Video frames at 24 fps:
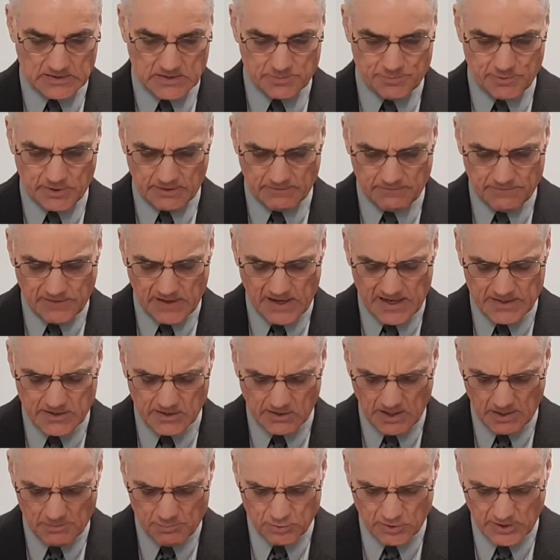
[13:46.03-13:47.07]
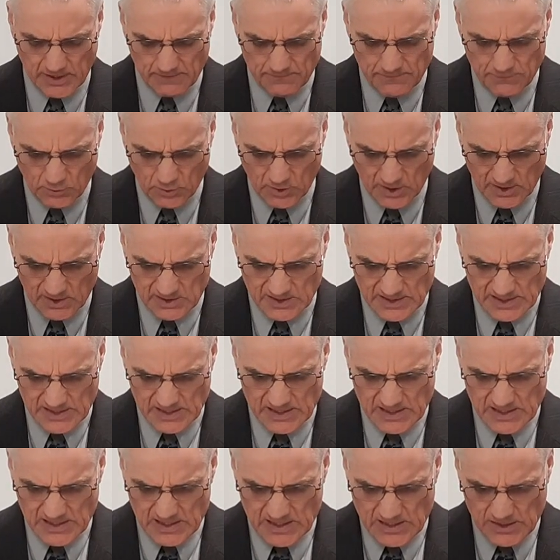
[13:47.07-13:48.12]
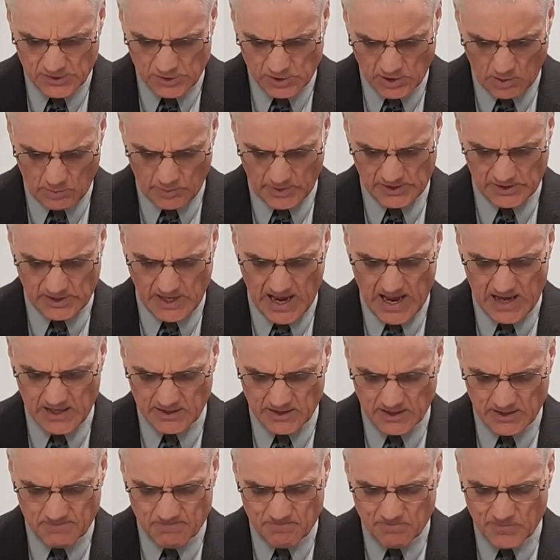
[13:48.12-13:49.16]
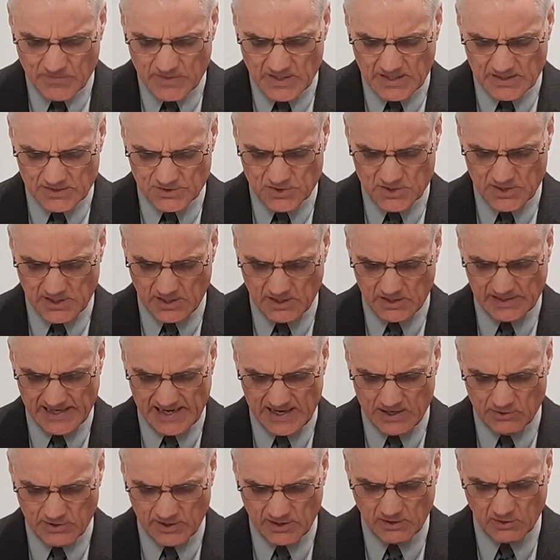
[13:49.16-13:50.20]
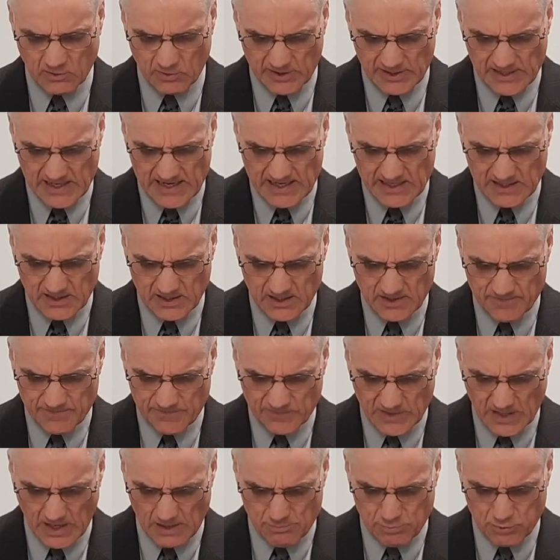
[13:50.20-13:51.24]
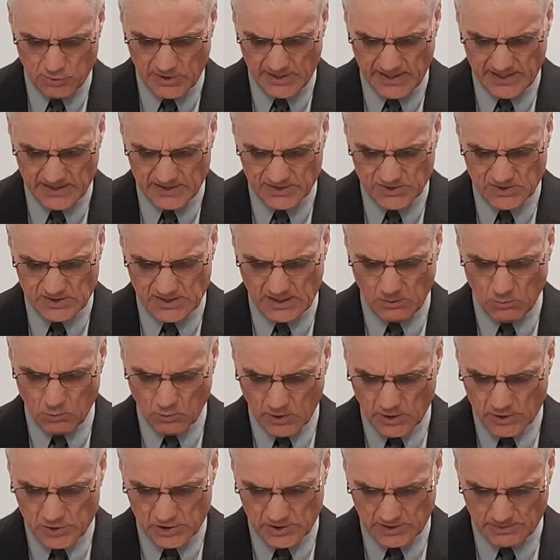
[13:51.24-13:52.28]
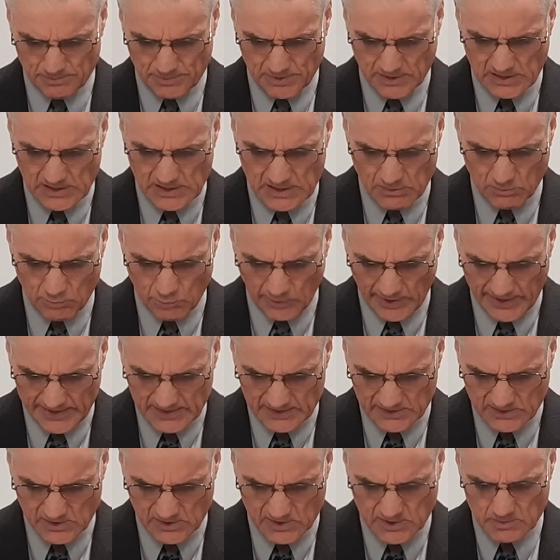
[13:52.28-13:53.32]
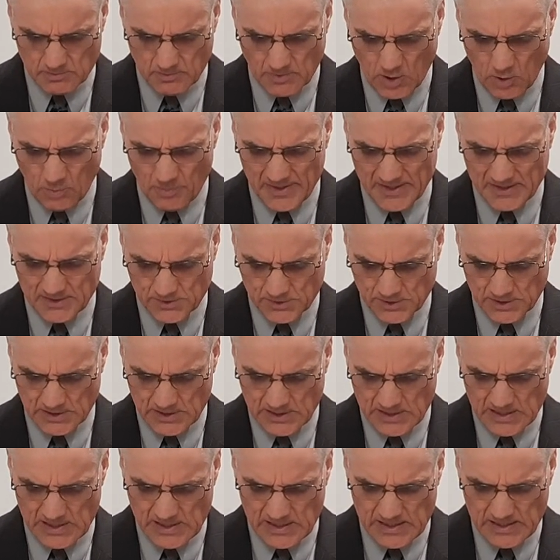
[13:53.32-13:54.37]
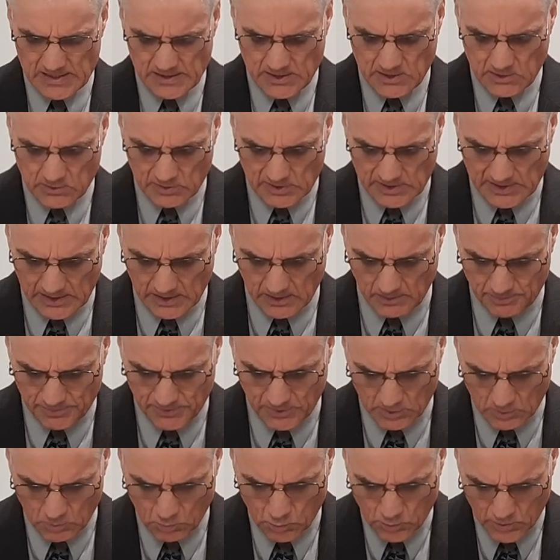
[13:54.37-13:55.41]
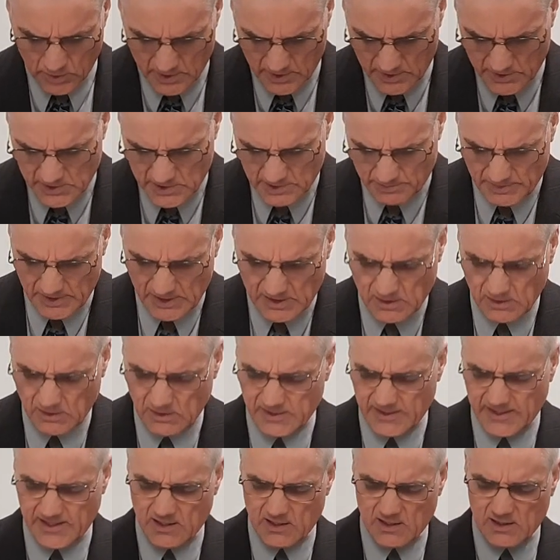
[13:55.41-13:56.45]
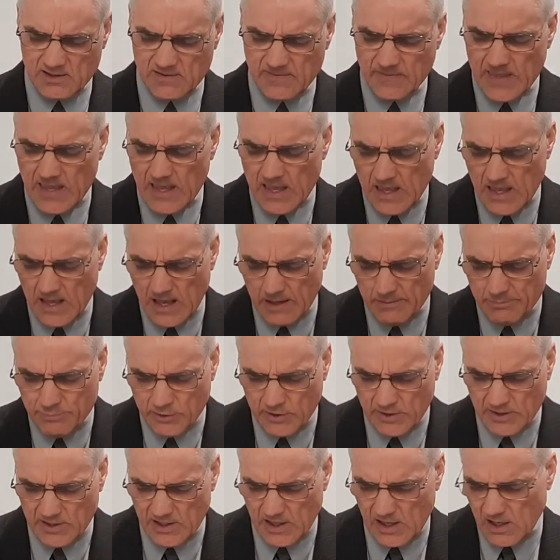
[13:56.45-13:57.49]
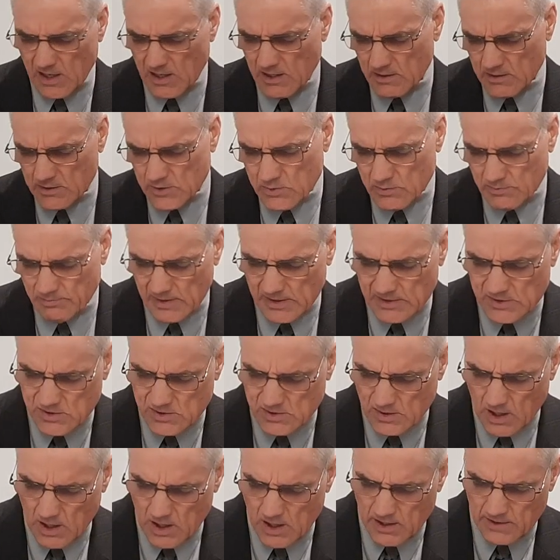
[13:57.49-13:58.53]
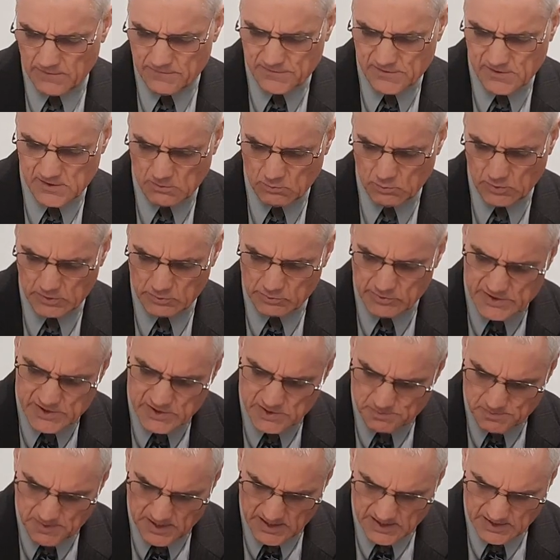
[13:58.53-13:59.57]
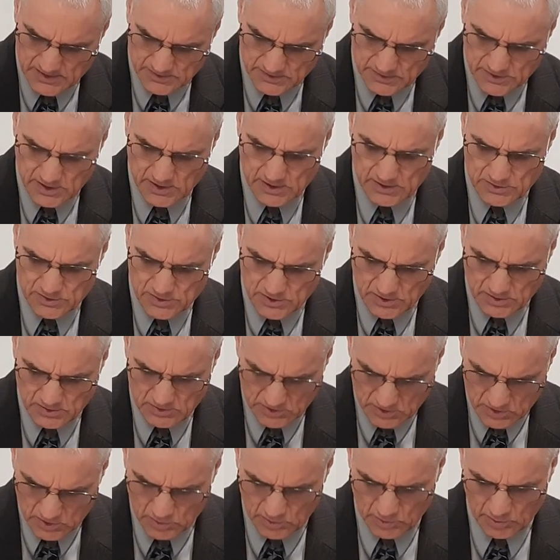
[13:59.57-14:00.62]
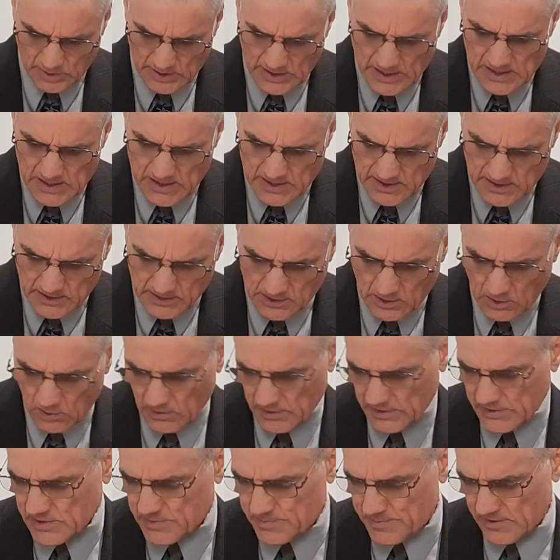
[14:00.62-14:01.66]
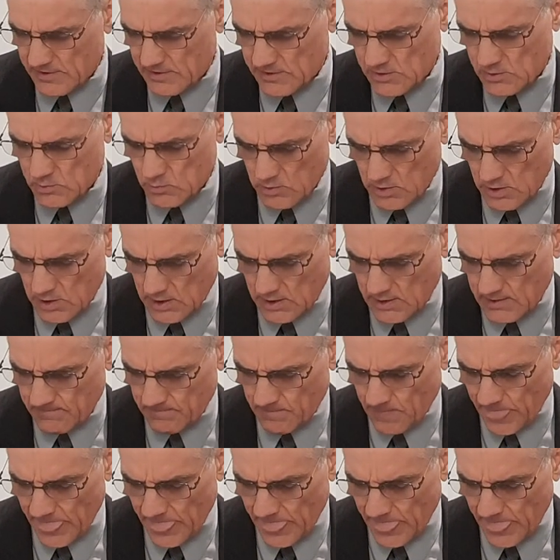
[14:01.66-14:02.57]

pray. Father, I pray for Joe and Donna as they are down in Grenada. I pray as they worship right at this moment, you would help your word to be clear. I pray that hearts would be soft and would respond to you in the Holy Spirit's work.